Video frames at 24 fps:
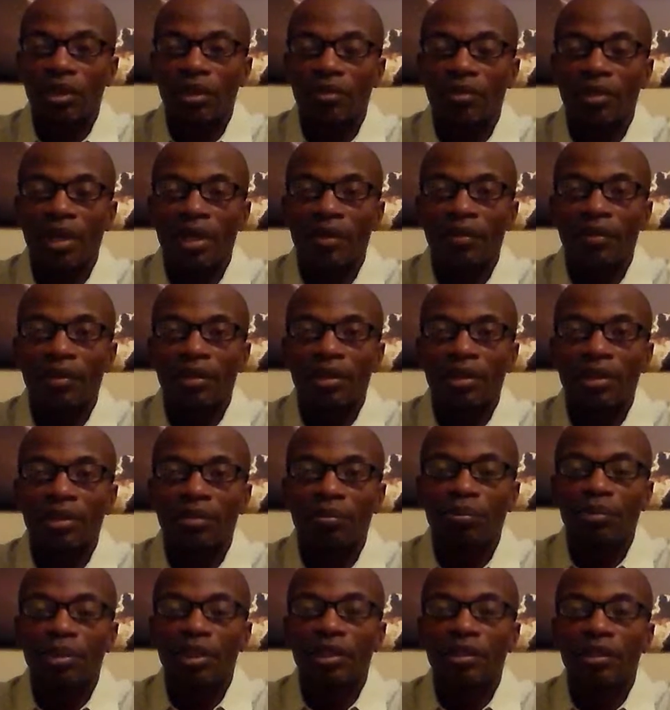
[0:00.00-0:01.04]
He was able to
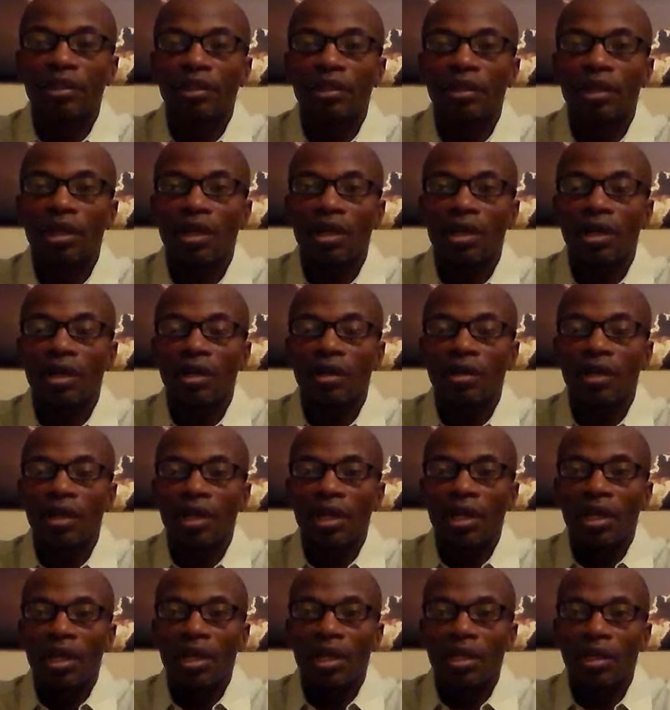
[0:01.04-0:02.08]
speak to God,
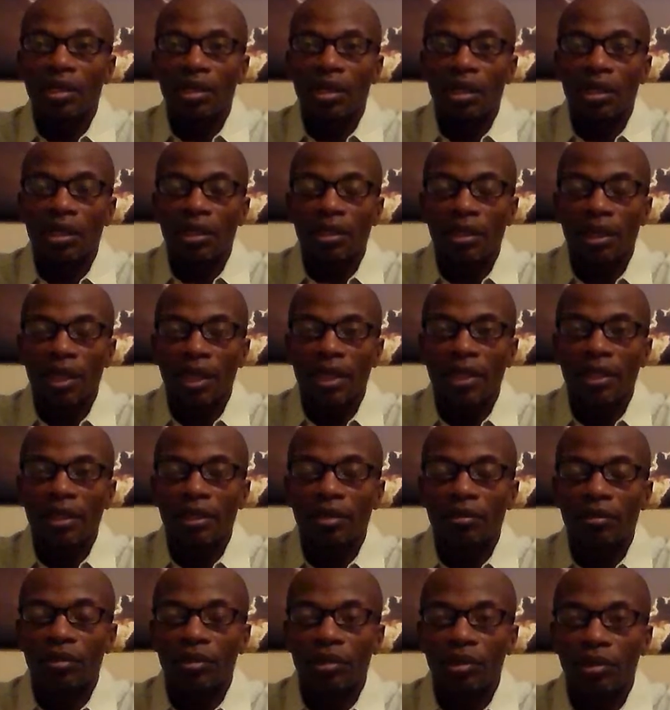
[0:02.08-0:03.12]
and God let
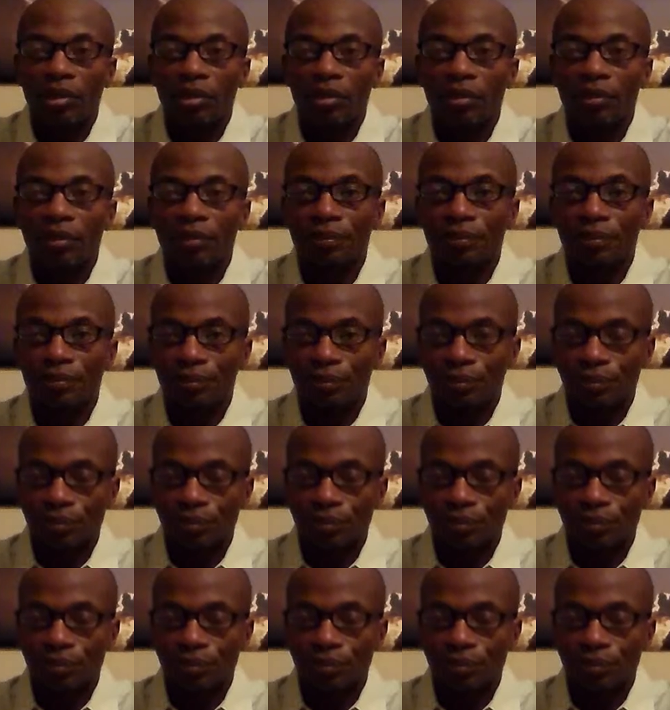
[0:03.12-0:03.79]
him know